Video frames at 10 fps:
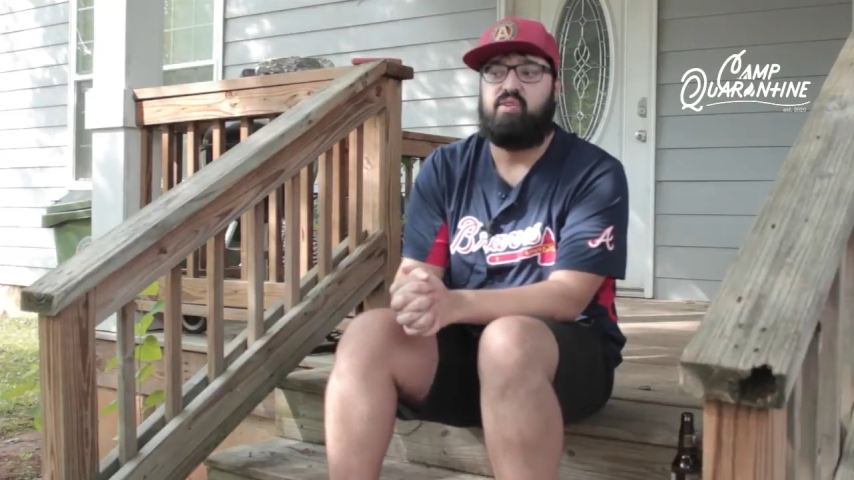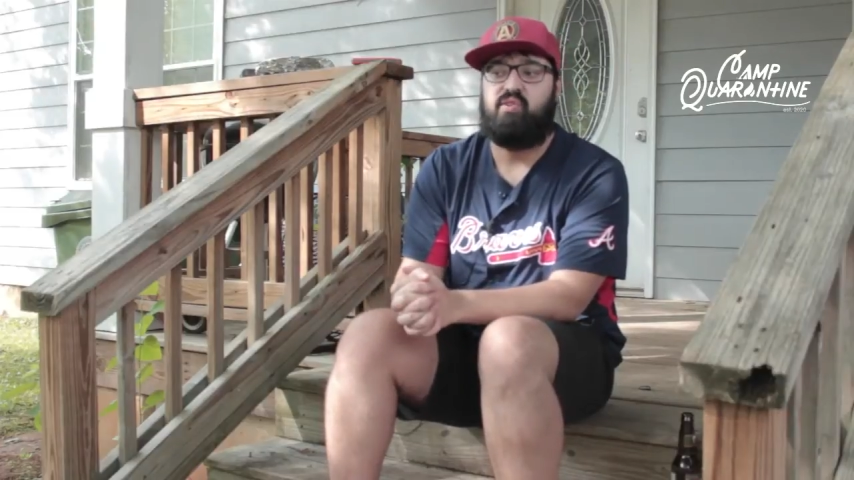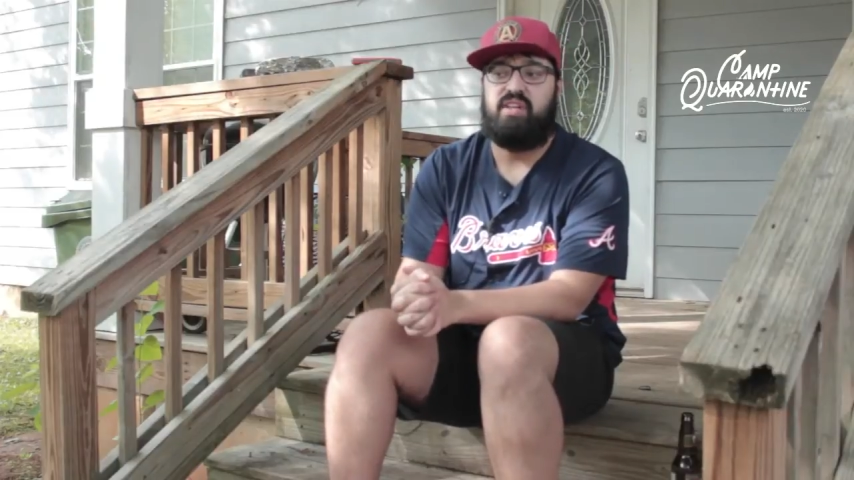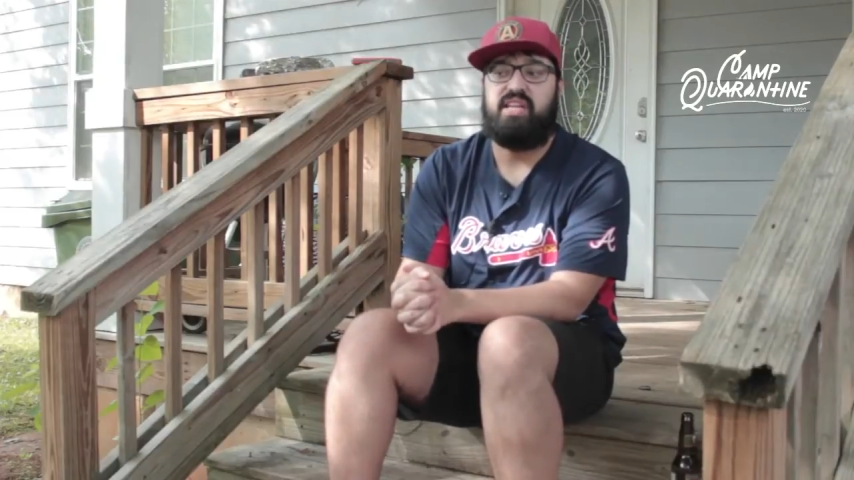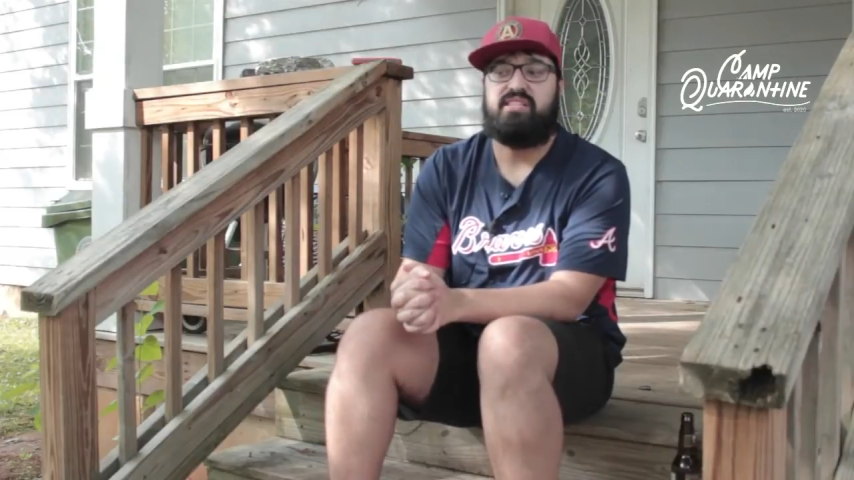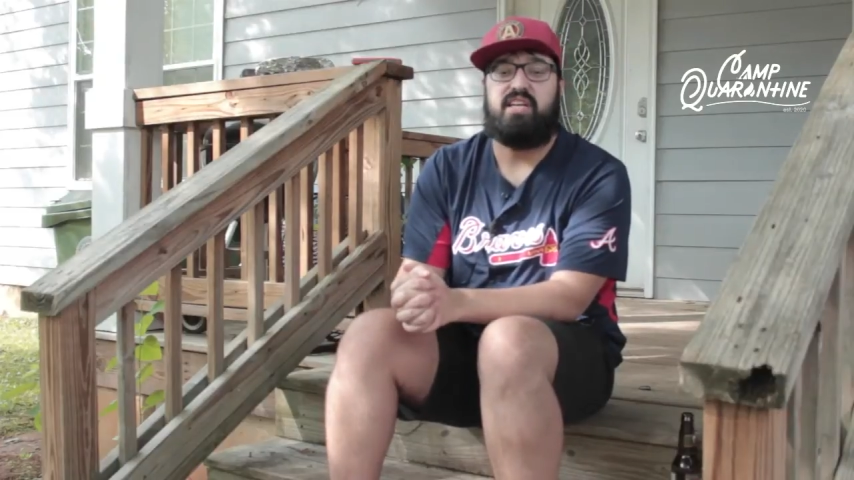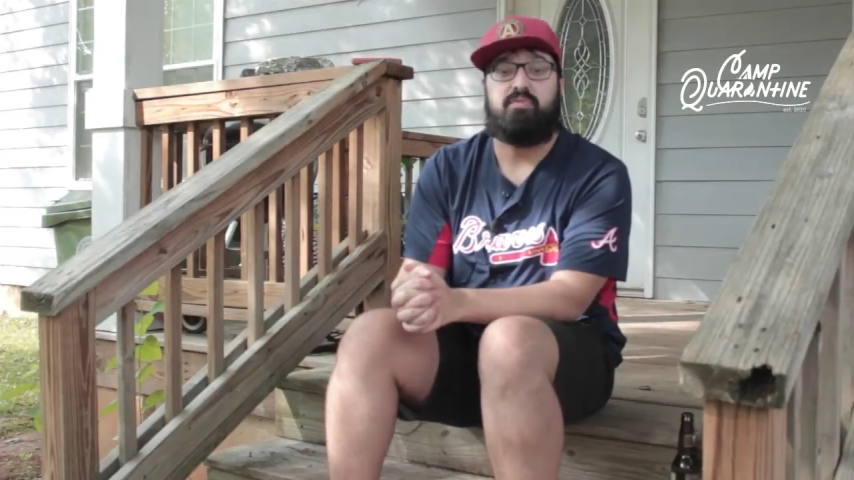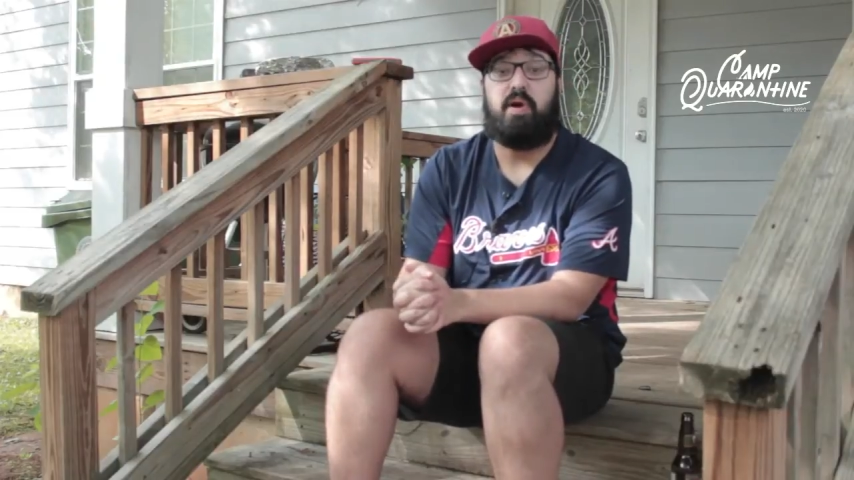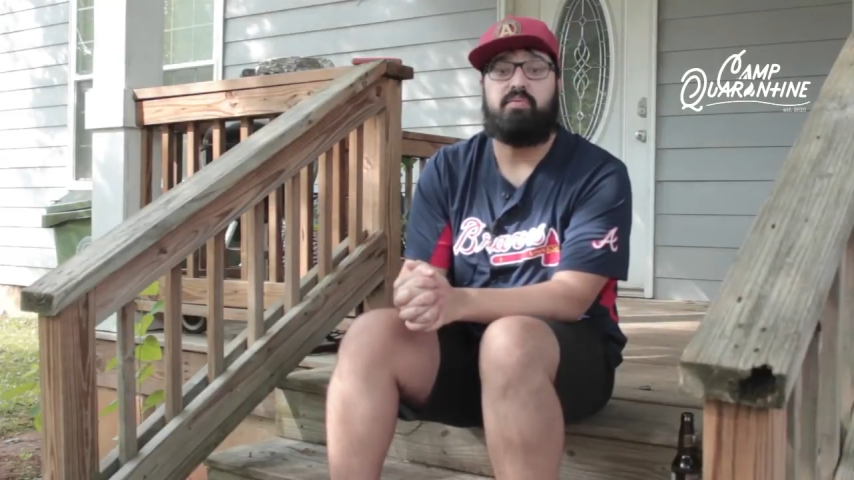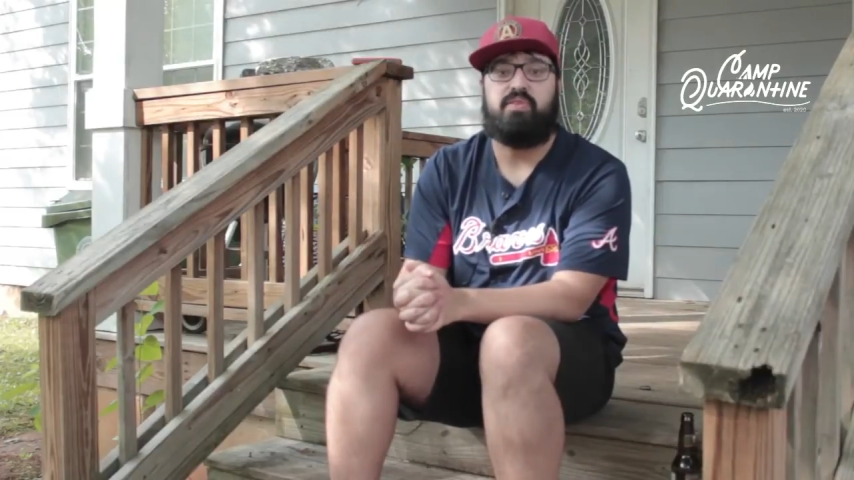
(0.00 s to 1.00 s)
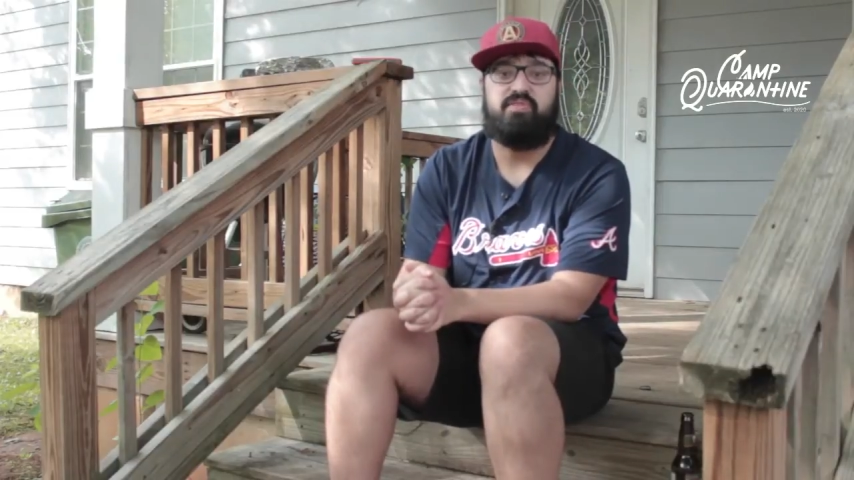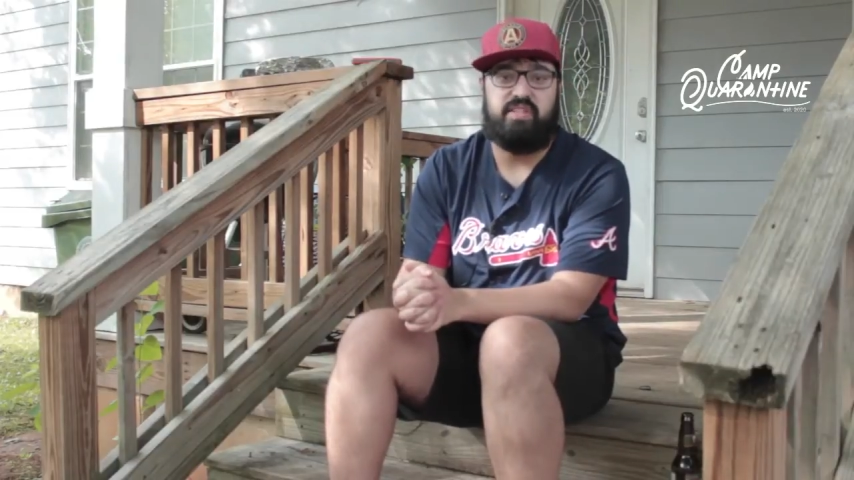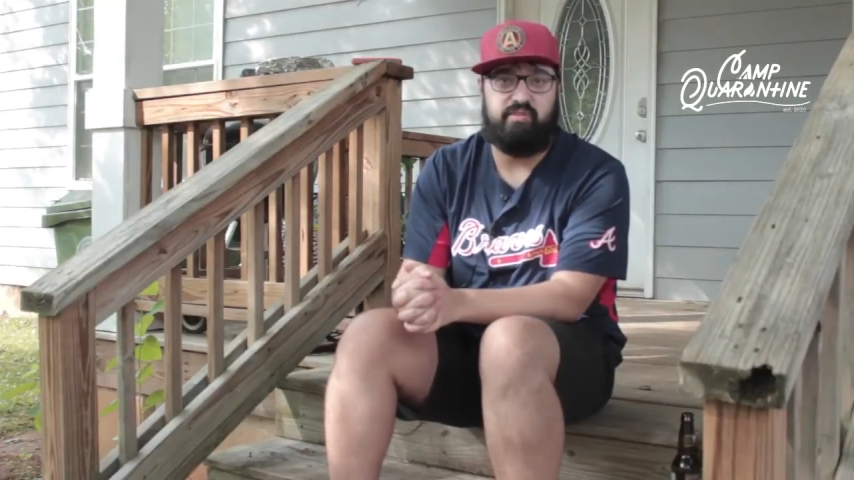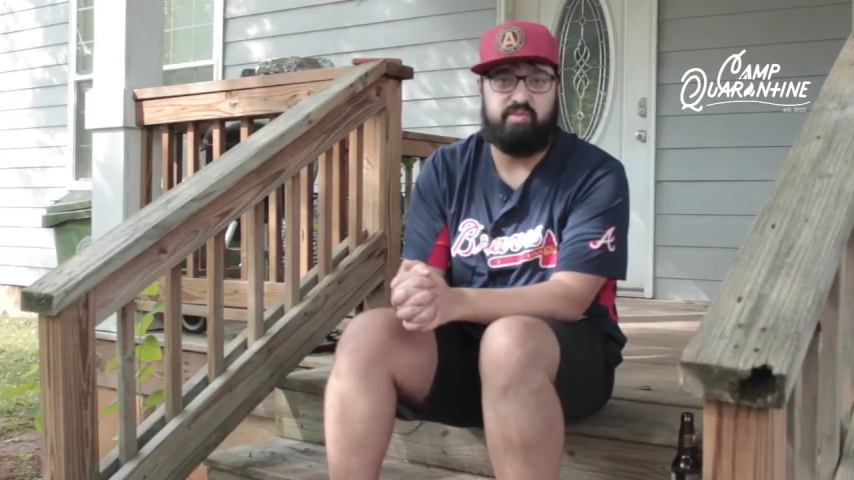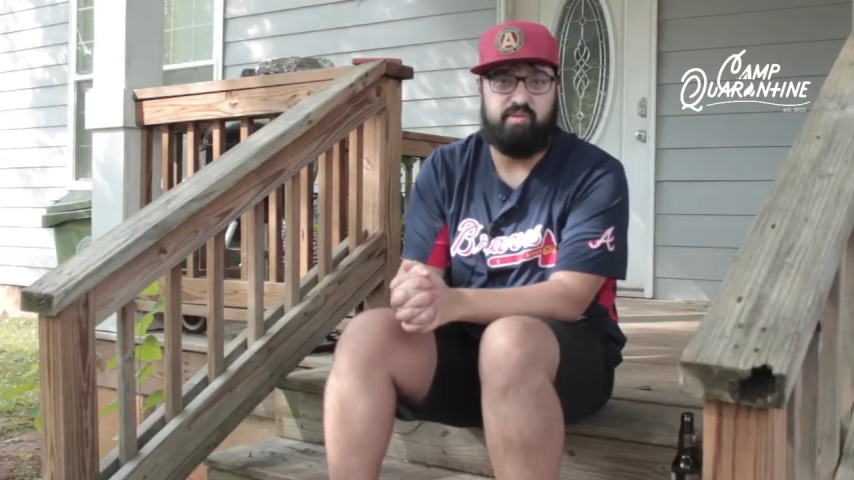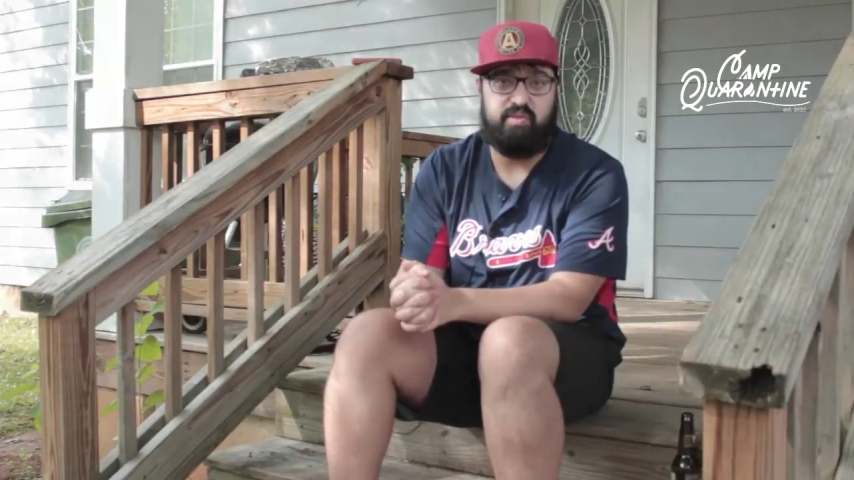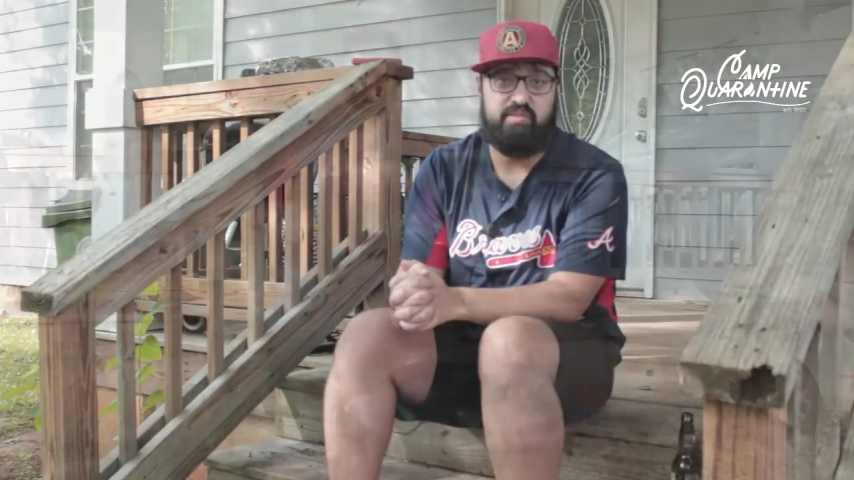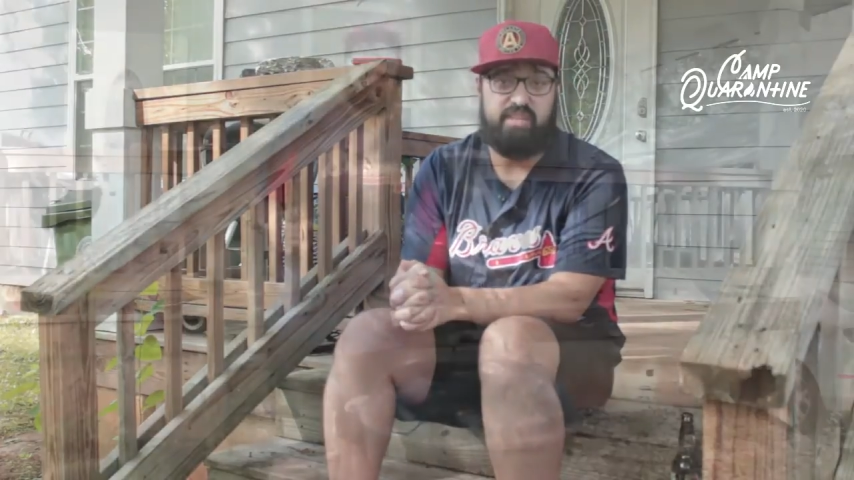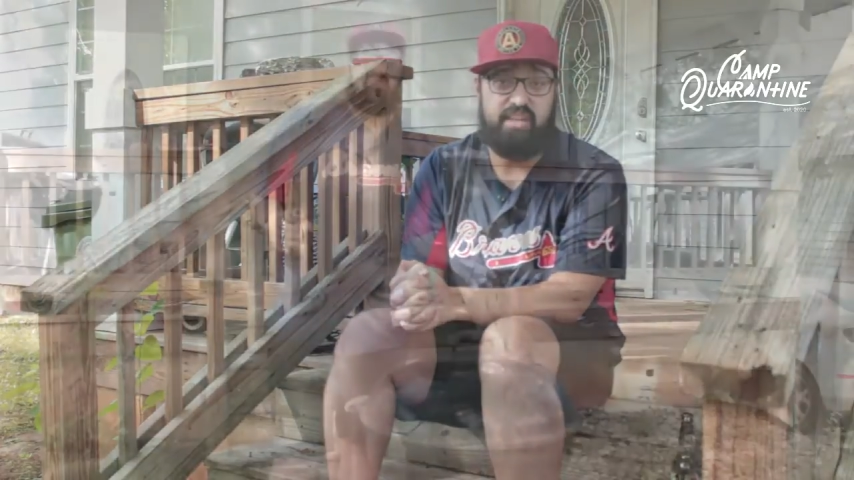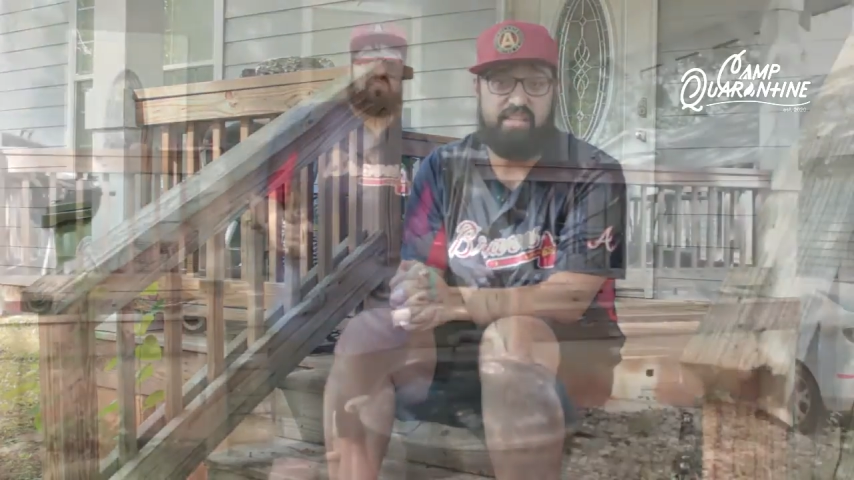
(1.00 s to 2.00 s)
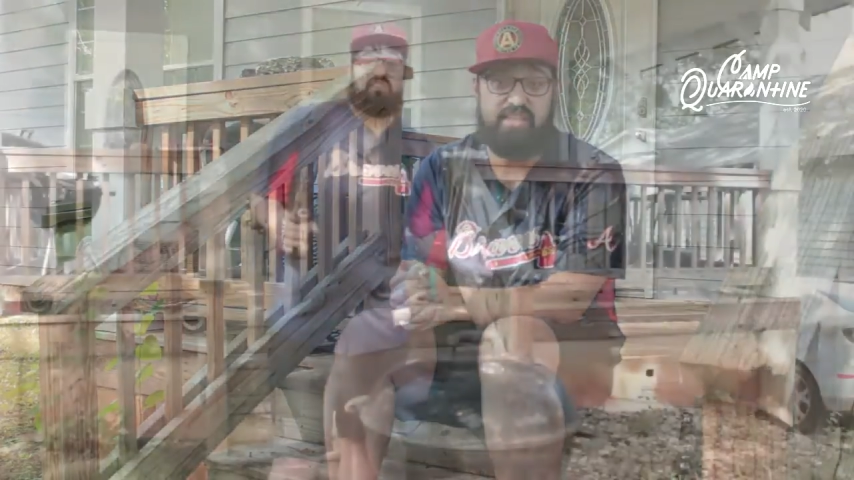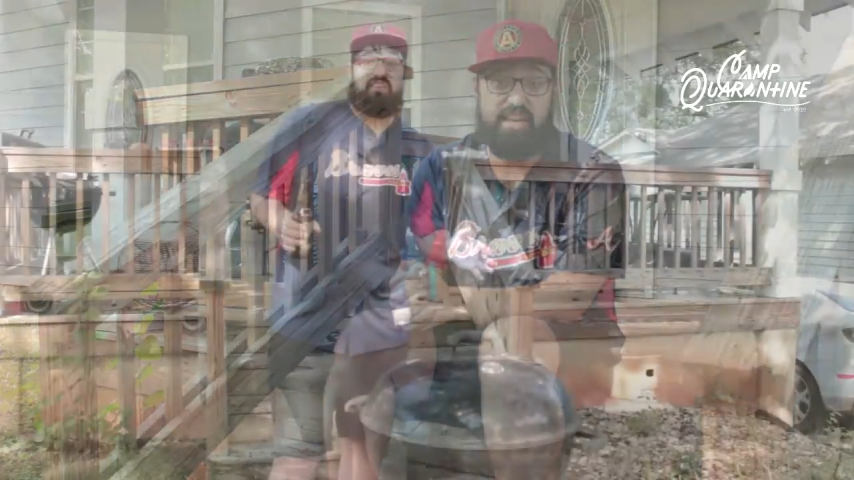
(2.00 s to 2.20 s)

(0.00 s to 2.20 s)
grilling slash barbecue secrets with you tonight.